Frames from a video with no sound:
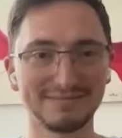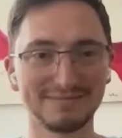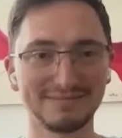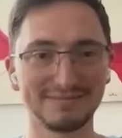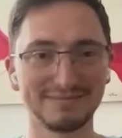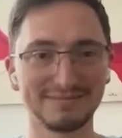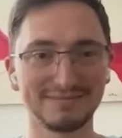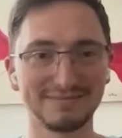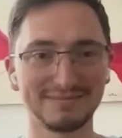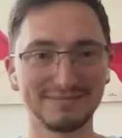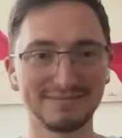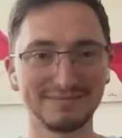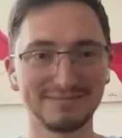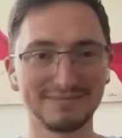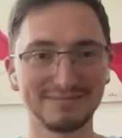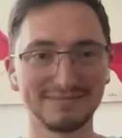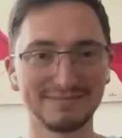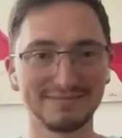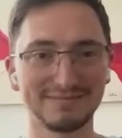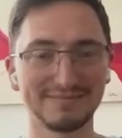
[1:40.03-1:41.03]

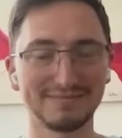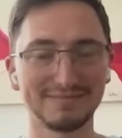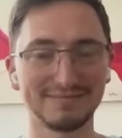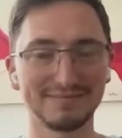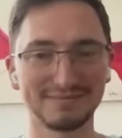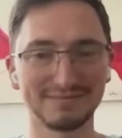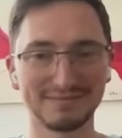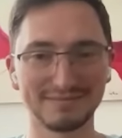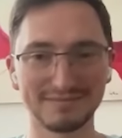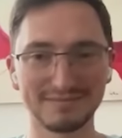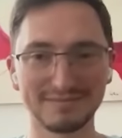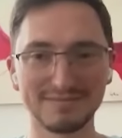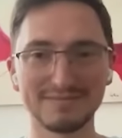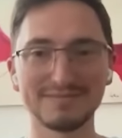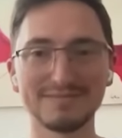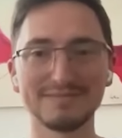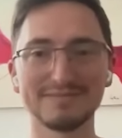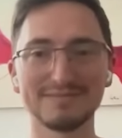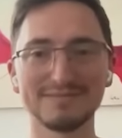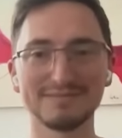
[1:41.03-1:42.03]

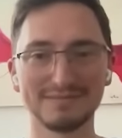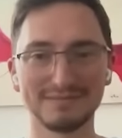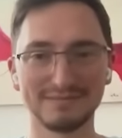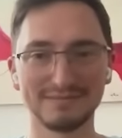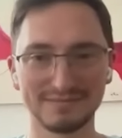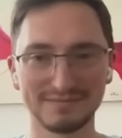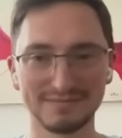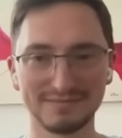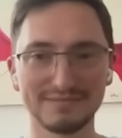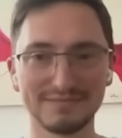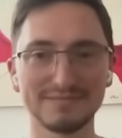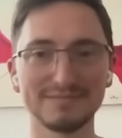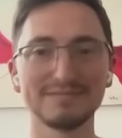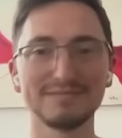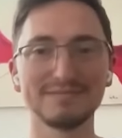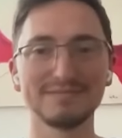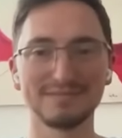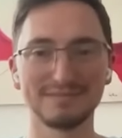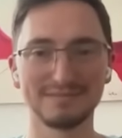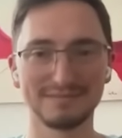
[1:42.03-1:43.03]

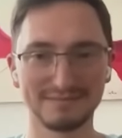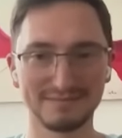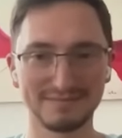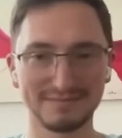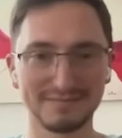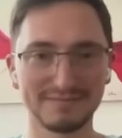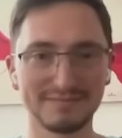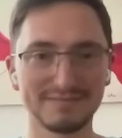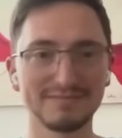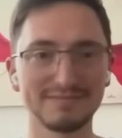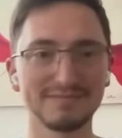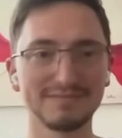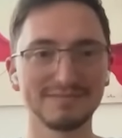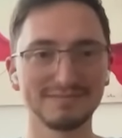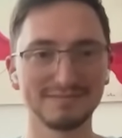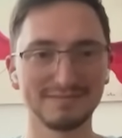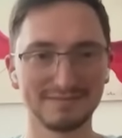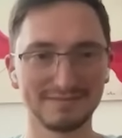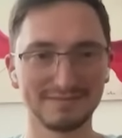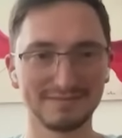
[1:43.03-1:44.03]

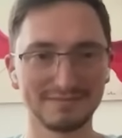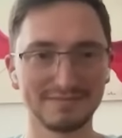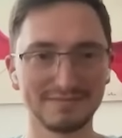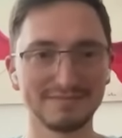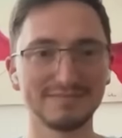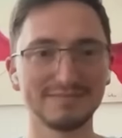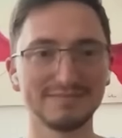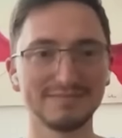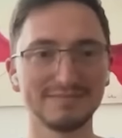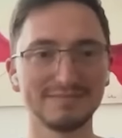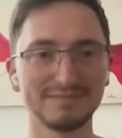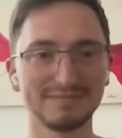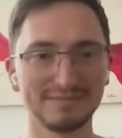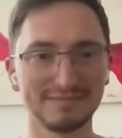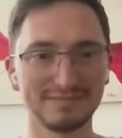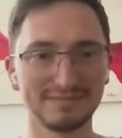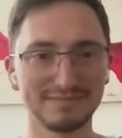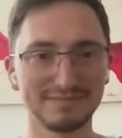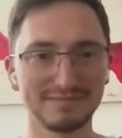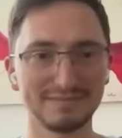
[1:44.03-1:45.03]

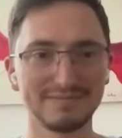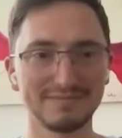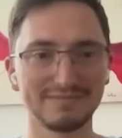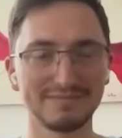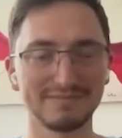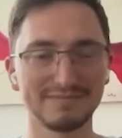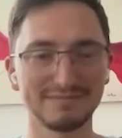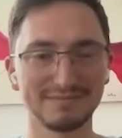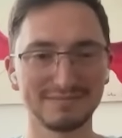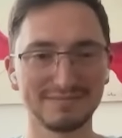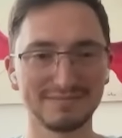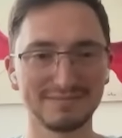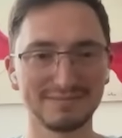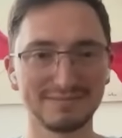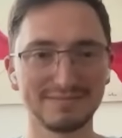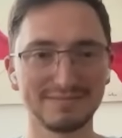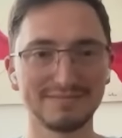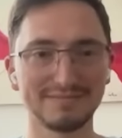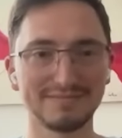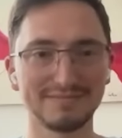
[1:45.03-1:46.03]

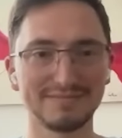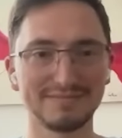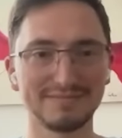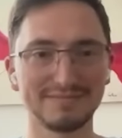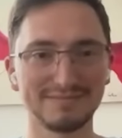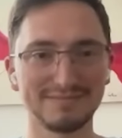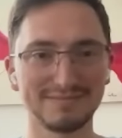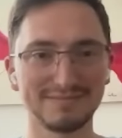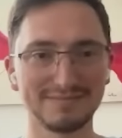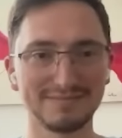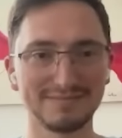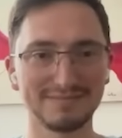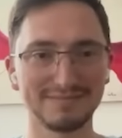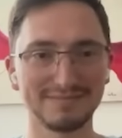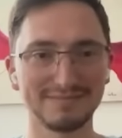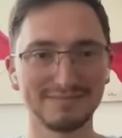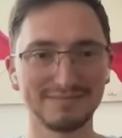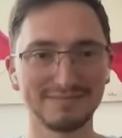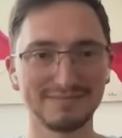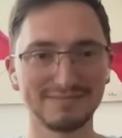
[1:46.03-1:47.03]

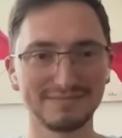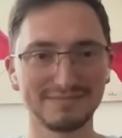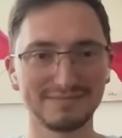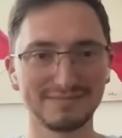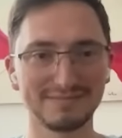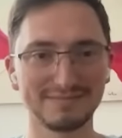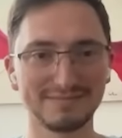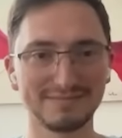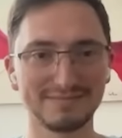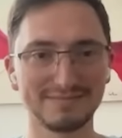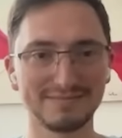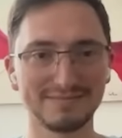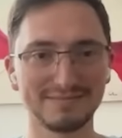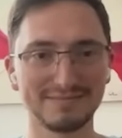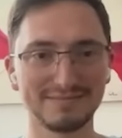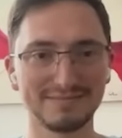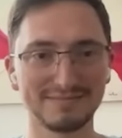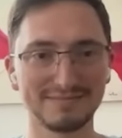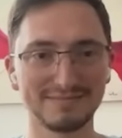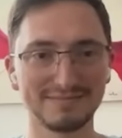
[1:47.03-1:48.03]
(not speaking)